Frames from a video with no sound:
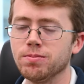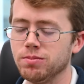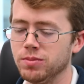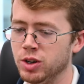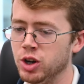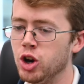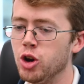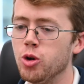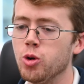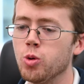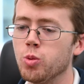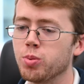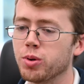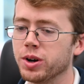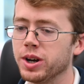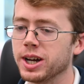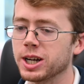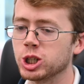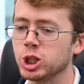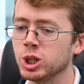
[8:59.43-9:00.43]
new
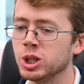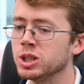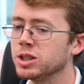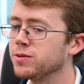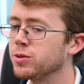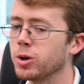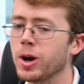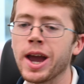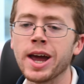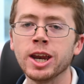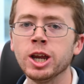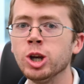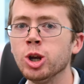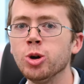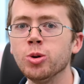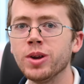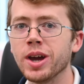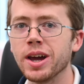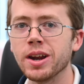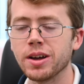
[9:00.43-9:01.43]
predictions for any new
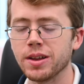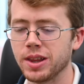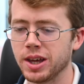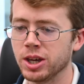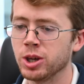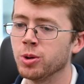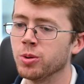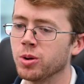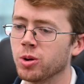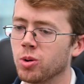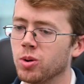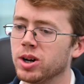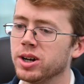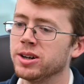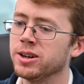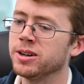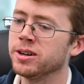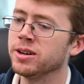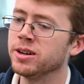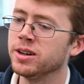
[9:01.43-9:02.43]
data that you
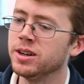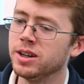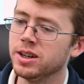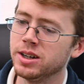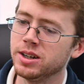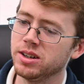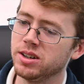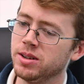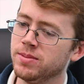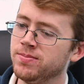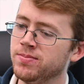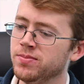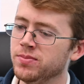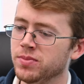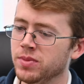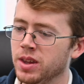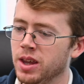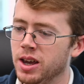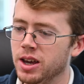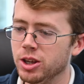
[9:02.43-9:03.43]
acquire.
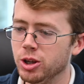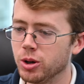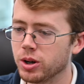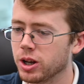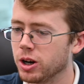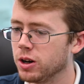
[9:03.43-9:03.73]
You can